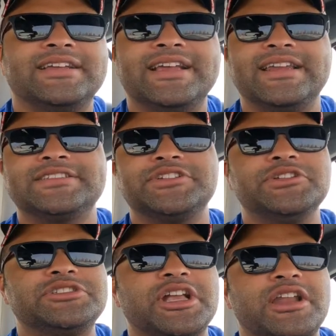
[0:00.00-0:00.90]
it is a
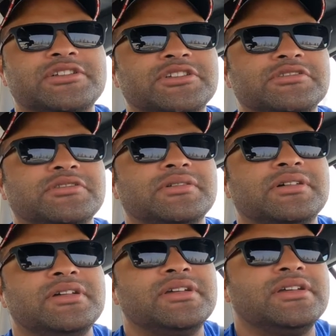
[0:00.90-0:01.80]
new channel, so
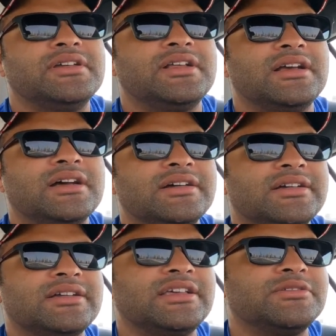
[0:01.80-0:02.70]

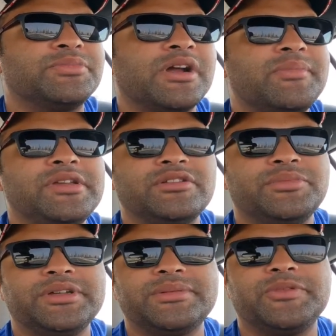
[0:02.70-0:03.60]
it'll probably be a little
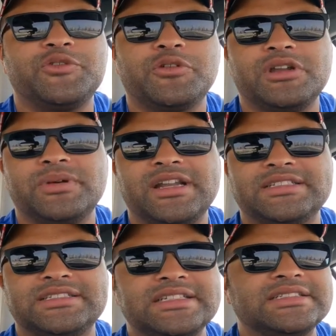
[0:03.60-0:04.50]
bit before anybody
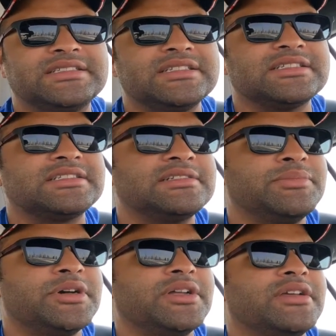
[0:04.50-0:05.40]
sees this.
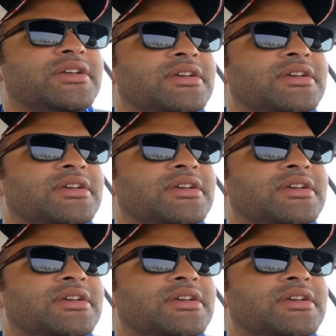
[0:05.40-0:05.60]
But